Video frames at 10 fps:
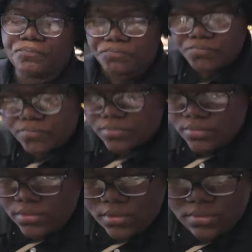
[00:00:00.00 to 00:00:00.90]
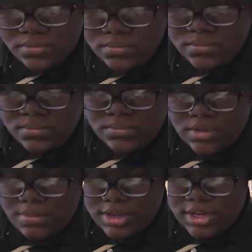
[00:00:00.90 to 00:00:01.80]

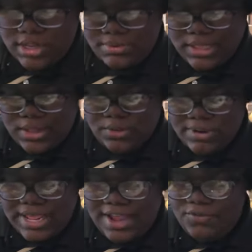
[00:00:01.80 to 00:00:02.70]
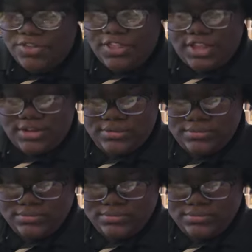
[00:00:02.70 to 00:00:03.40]
Okay, give me a little bit of everything.